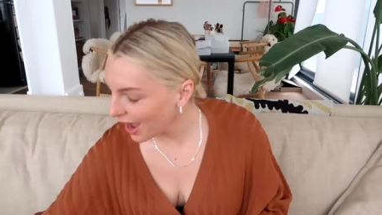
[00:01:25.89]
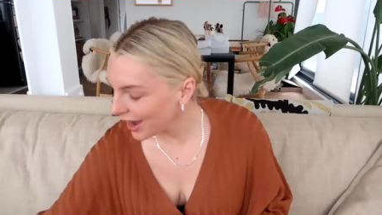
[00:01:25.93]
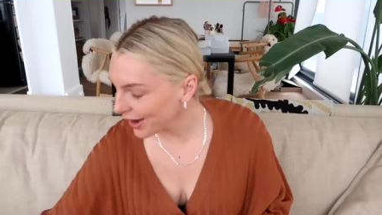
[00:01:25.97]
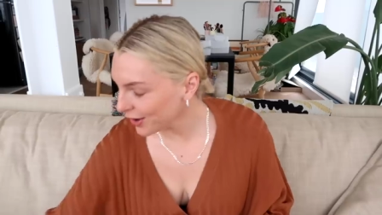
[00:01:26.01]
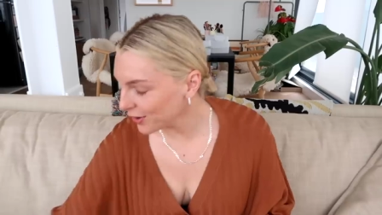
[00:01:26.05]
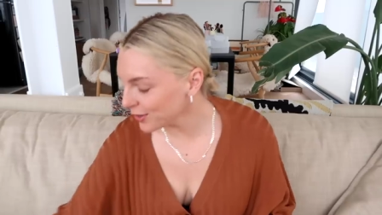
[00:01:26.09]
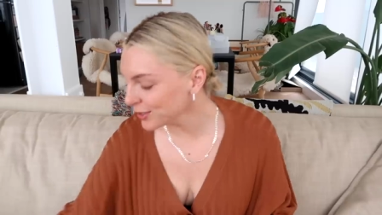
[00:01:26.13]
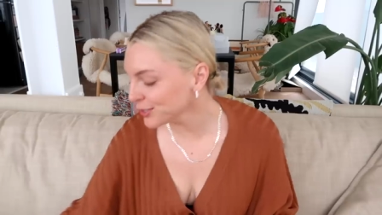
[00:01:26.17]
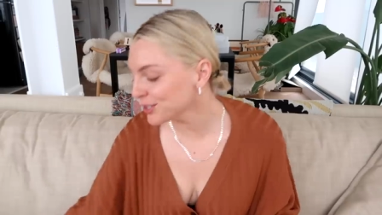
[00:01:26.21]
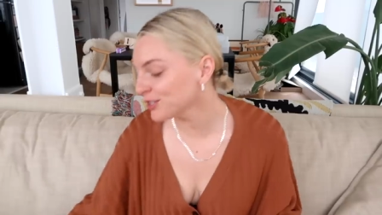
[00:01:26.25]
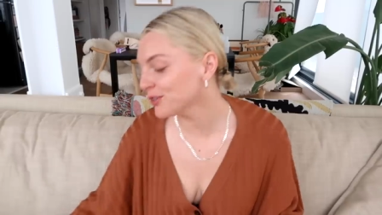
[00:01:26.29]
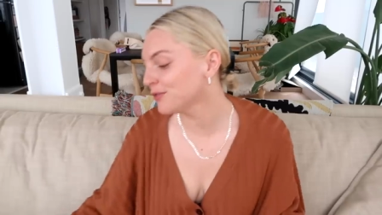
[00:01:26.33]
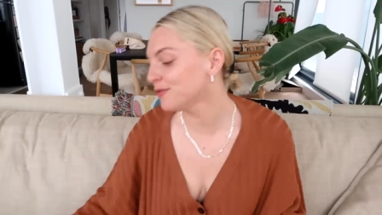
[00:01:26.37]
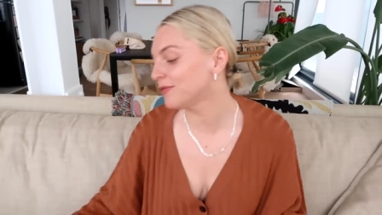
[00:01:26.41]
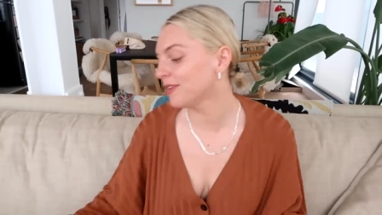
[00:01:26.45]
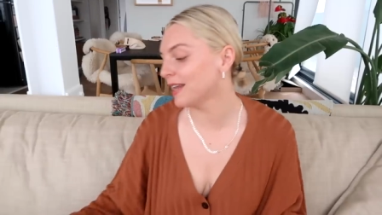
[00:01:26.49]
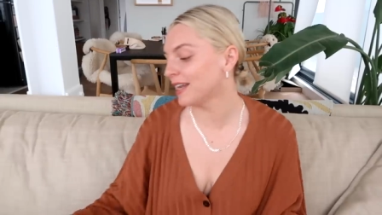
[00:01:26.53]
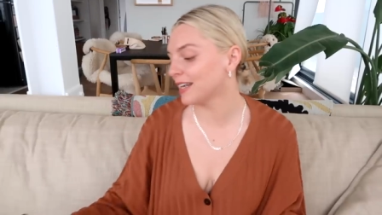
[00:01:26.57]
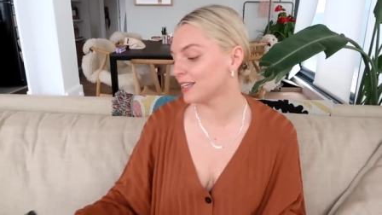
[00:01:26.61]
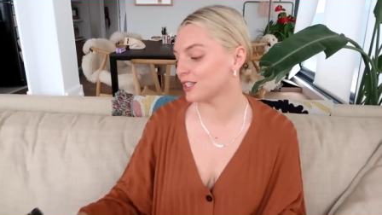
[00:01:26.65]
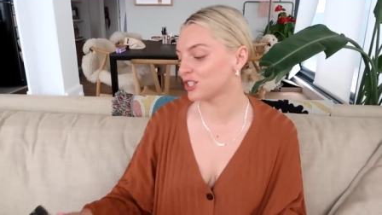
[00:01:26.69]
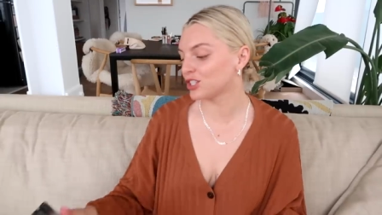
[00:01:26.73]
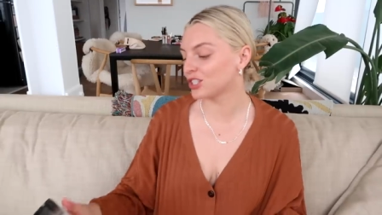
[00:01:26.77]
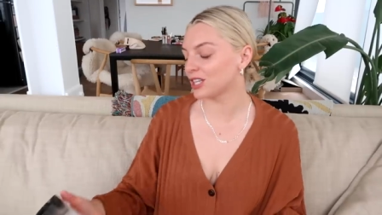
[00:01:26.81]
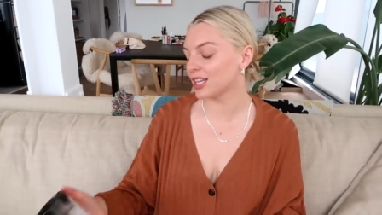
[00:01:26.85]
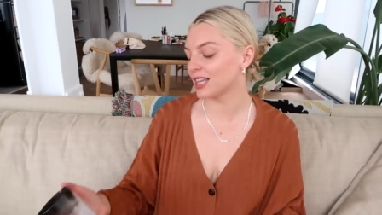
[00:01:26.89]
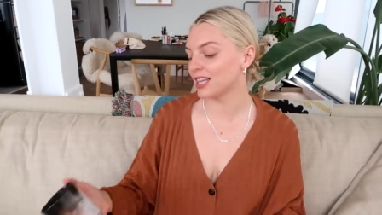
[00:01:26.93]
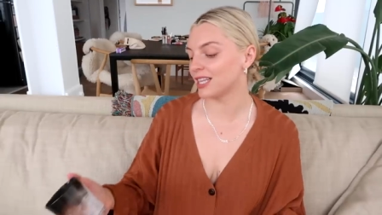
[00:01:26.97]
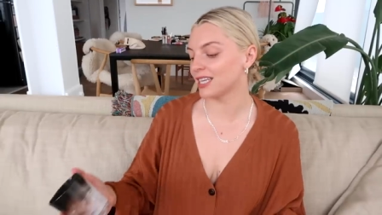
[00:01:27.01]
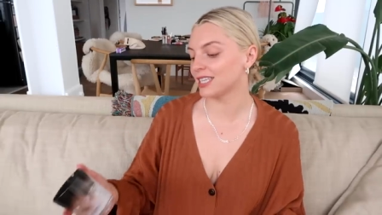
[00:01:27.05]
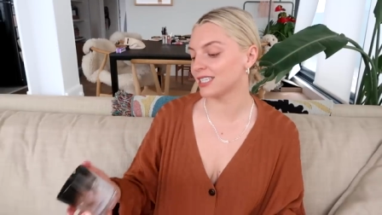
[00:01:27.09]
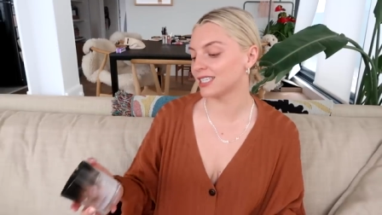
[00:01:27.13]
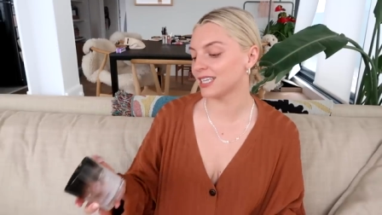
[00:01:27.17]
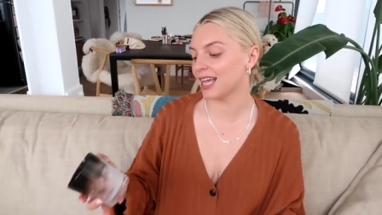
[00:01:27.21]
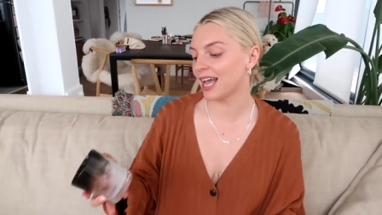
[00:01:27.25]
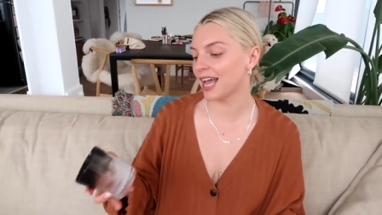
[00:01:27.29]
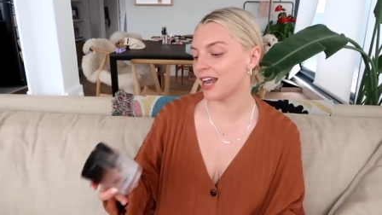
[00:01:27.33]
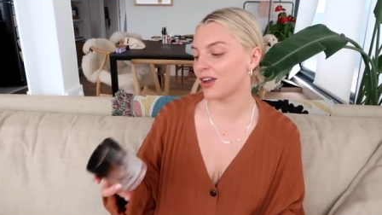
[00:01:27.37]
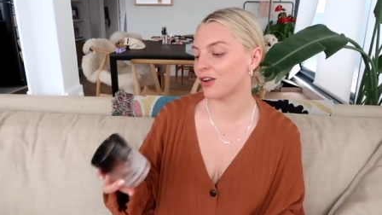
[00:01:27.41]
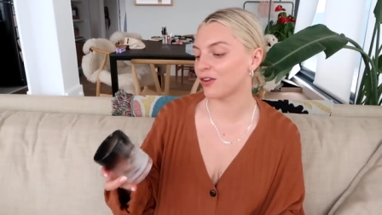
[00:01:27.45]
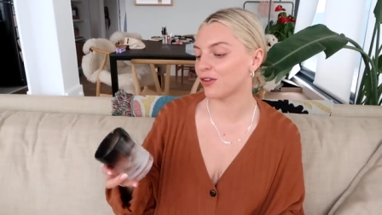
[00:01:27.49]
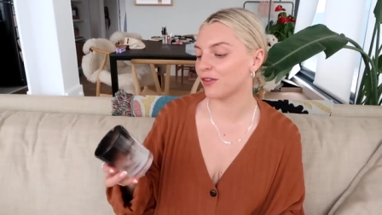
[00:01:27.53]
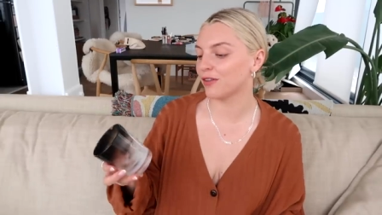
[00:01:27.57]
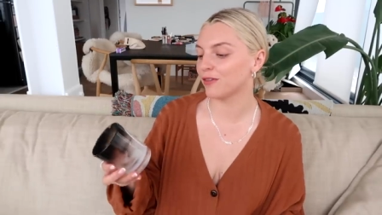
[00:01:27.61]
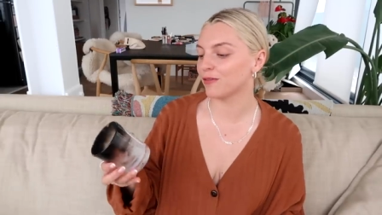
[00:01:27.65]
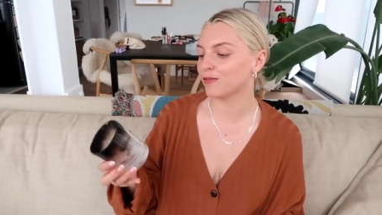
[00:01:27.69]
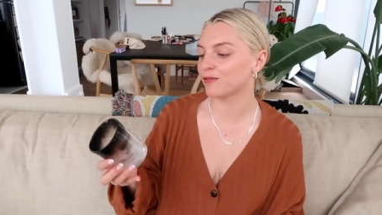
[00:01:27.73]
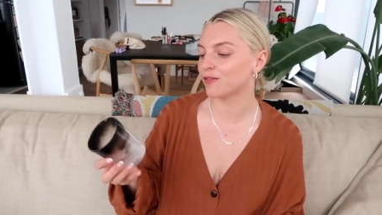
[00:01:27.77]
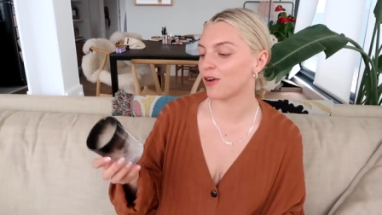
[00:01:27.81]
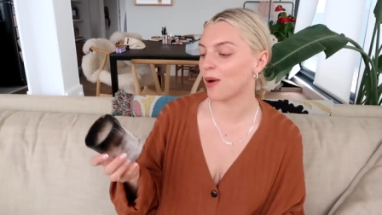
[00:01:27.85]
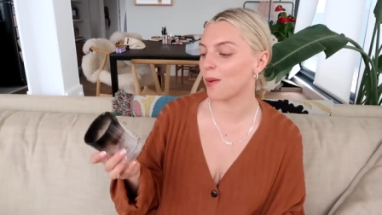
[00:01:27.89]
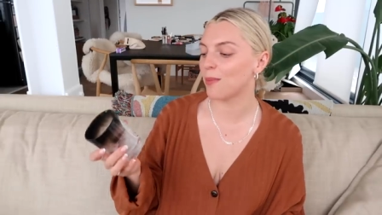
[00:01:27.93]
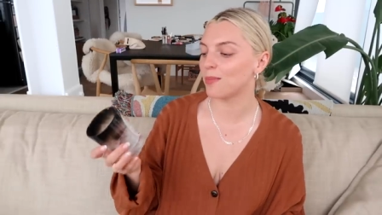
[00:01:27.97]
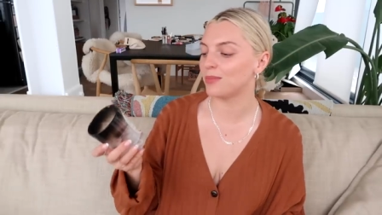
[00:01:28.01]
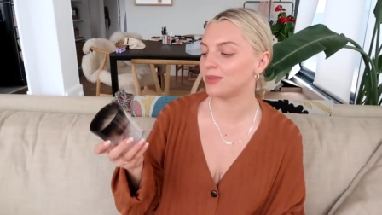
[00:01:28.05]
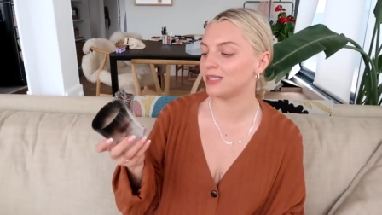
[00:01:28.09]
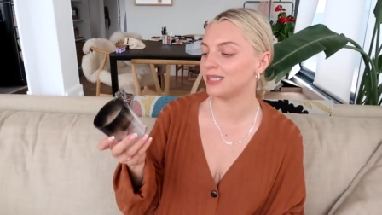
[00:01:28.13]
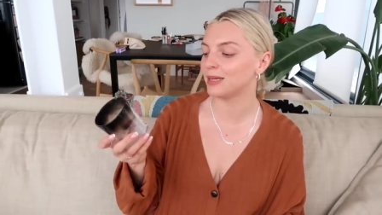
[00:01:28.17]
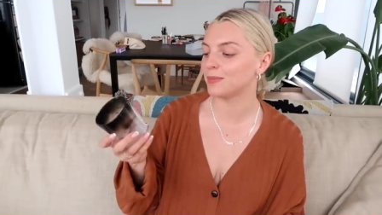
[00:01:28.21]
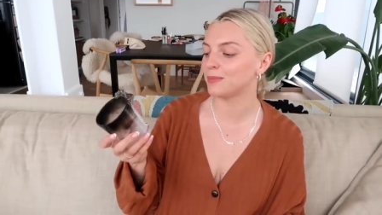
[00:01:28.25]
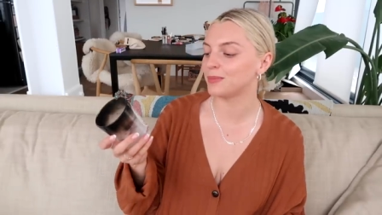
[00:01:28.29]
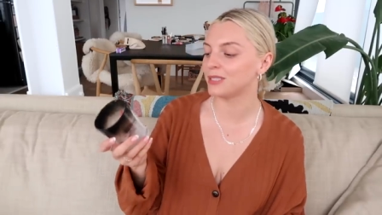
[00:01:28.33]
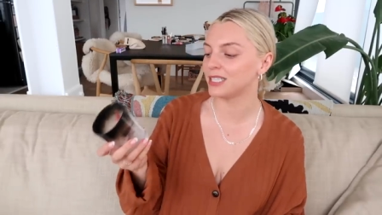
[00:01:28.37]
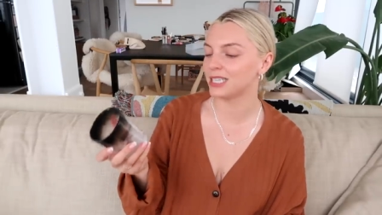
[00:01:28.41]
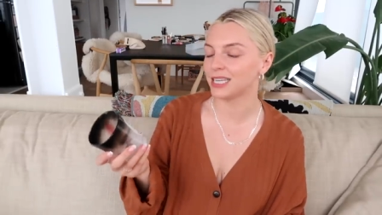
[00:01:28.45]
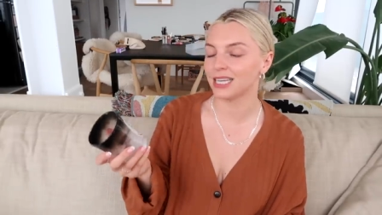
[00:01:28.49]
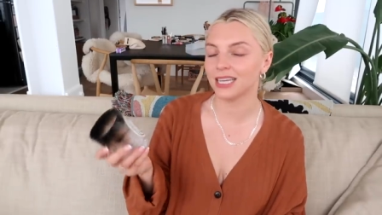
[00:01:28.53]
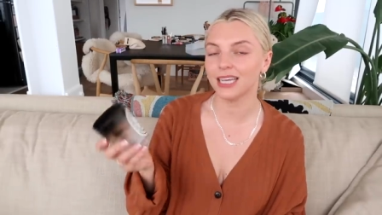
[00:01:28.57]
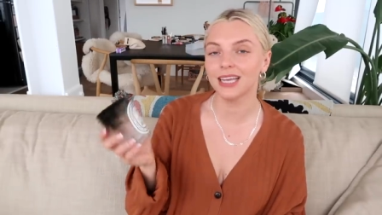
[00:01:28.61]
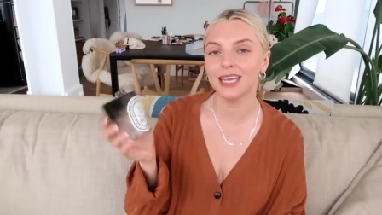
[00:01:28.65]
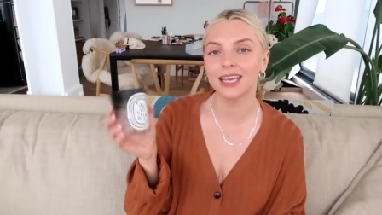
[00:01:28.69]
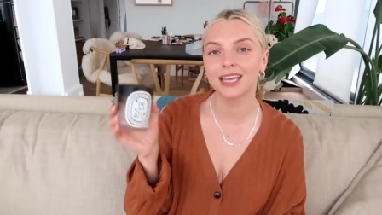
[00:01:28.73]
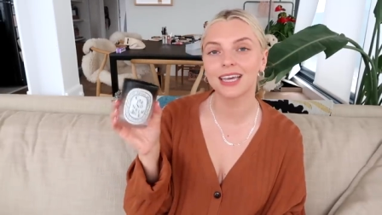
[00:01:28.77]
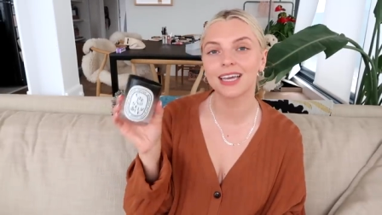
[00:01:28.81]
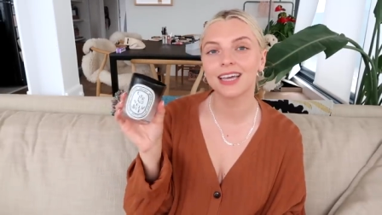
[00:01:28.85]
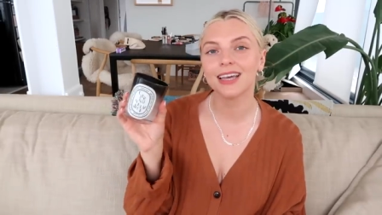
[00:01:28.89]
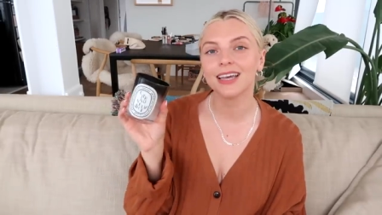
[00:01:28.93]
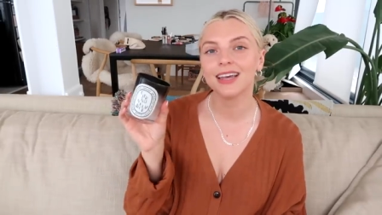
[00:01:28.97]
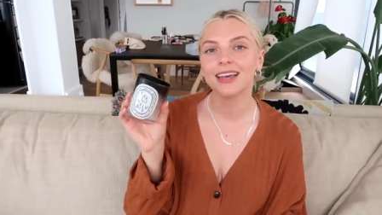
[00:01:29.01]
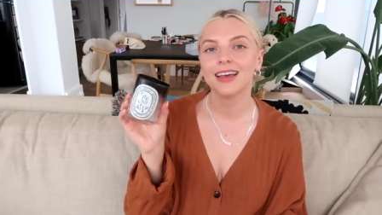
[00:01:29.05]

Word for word: I also finished this candle from Diptyque,